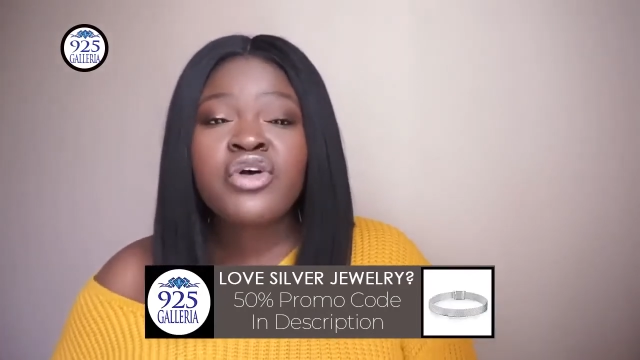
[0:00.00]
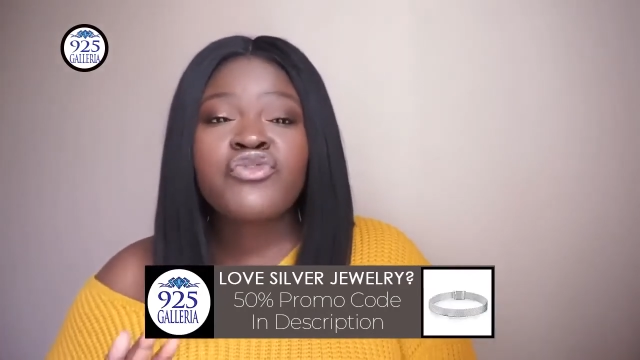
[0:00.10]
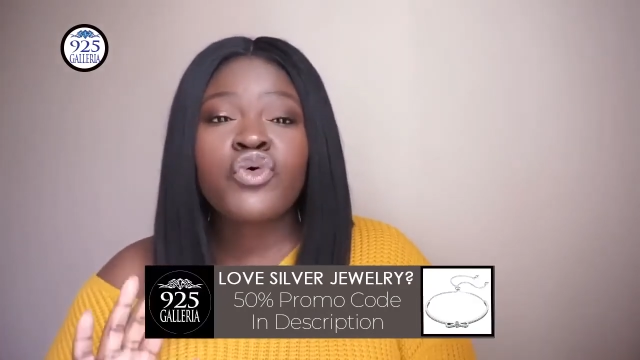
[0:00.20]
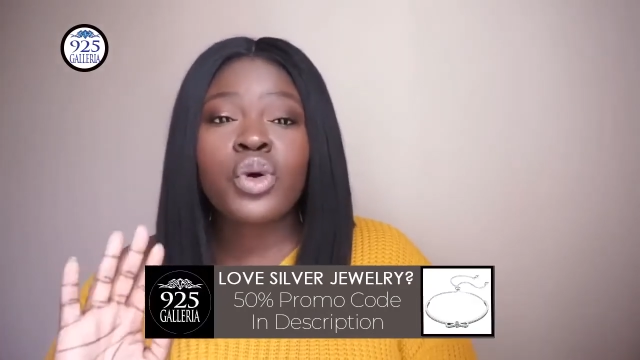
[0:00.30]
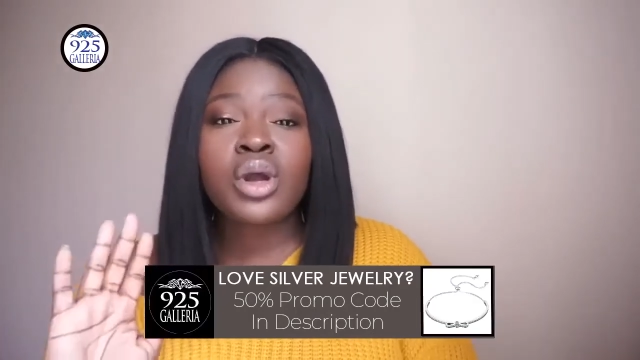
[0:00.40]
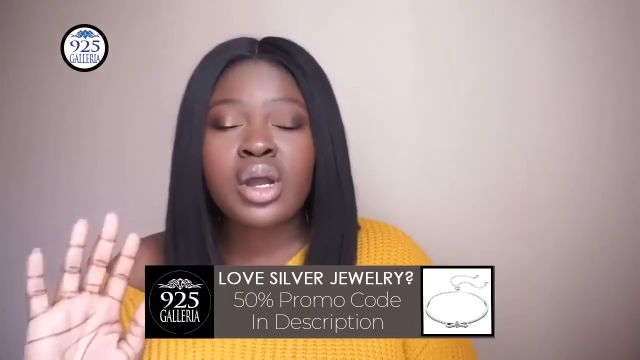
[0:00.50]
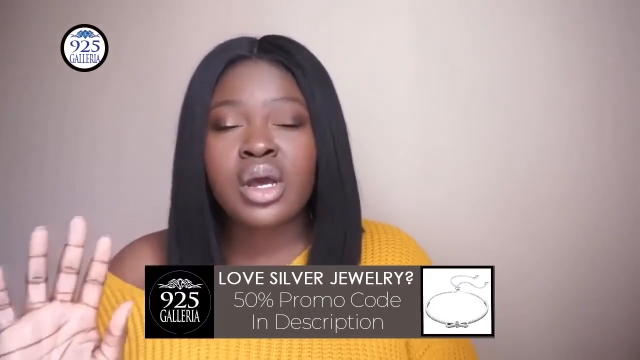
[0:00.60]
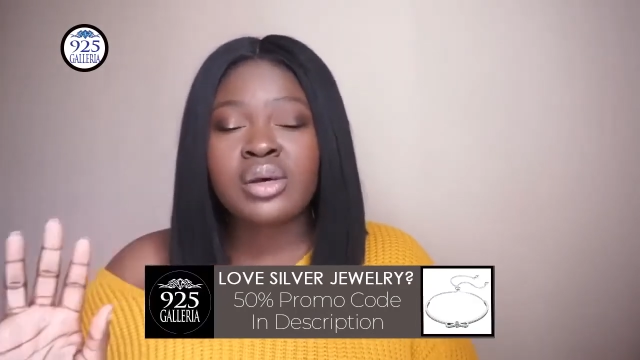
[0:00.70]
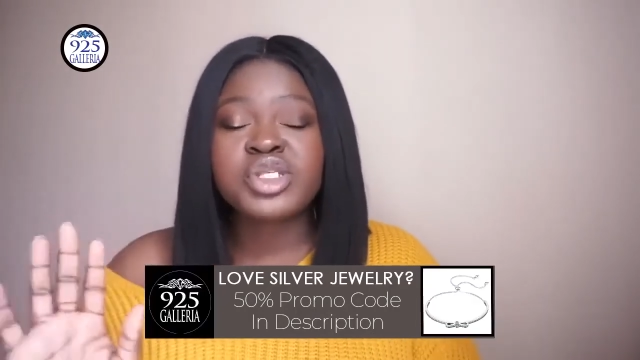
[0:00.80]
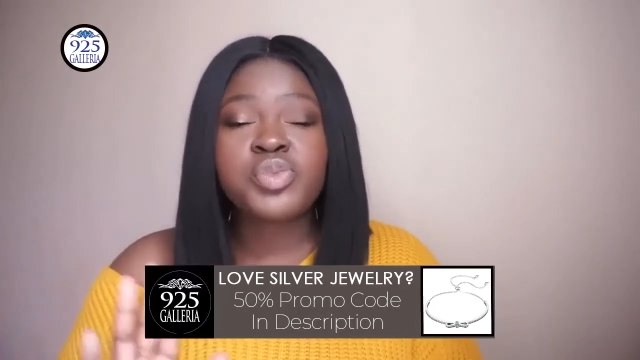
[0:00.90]
for
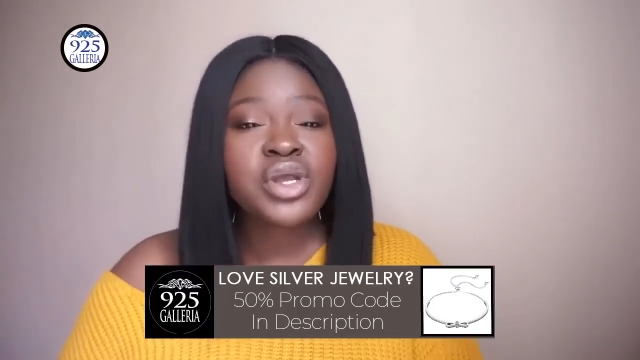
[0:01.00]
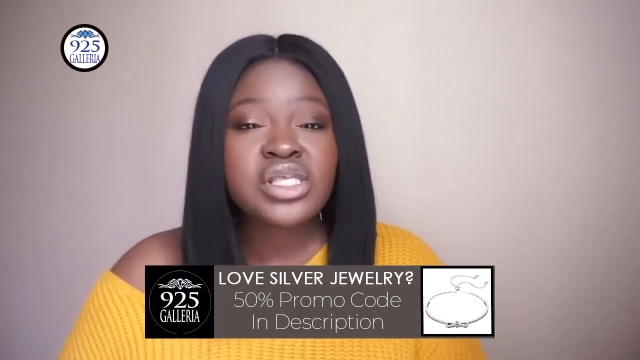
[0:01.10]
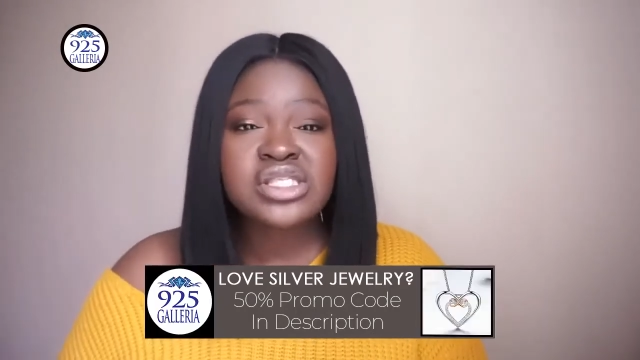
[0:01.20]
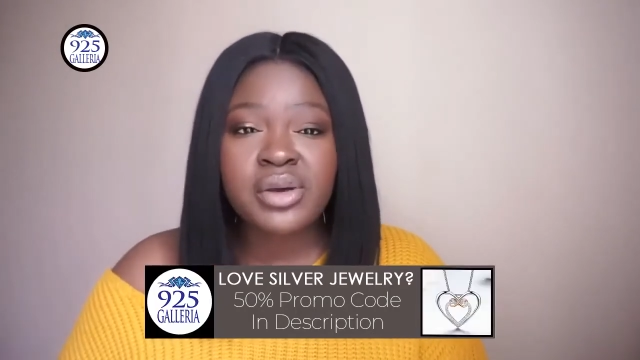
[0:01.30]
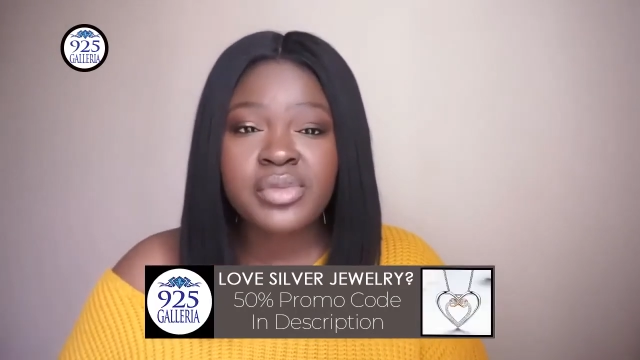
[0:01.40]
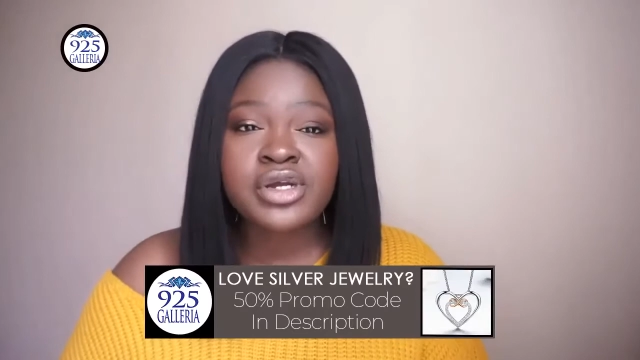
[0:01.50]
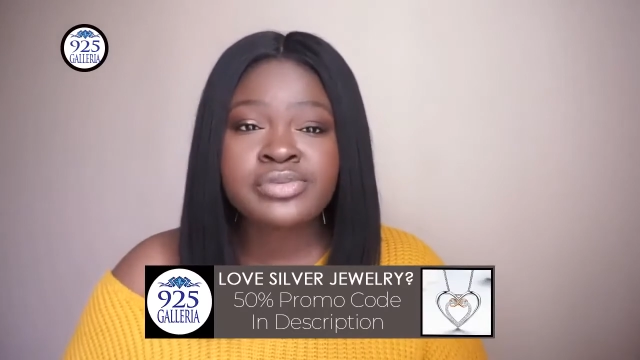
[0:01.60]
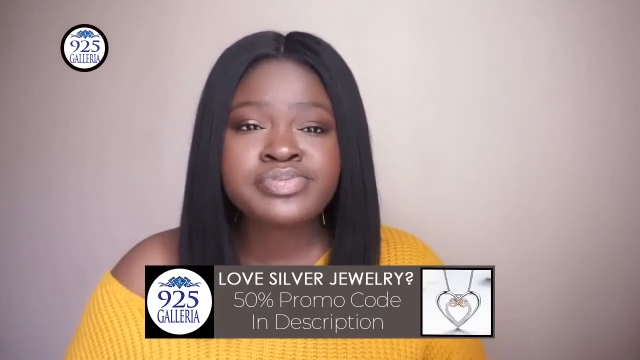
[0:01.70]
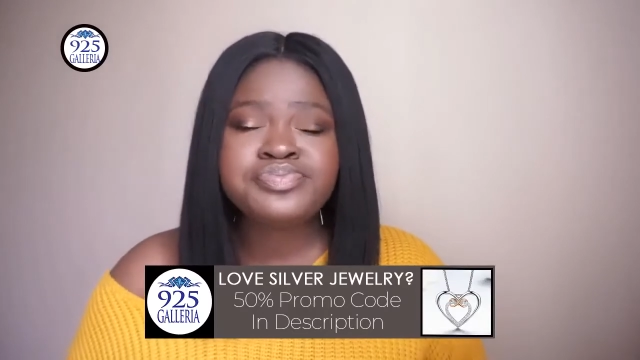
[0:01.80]
spring, summer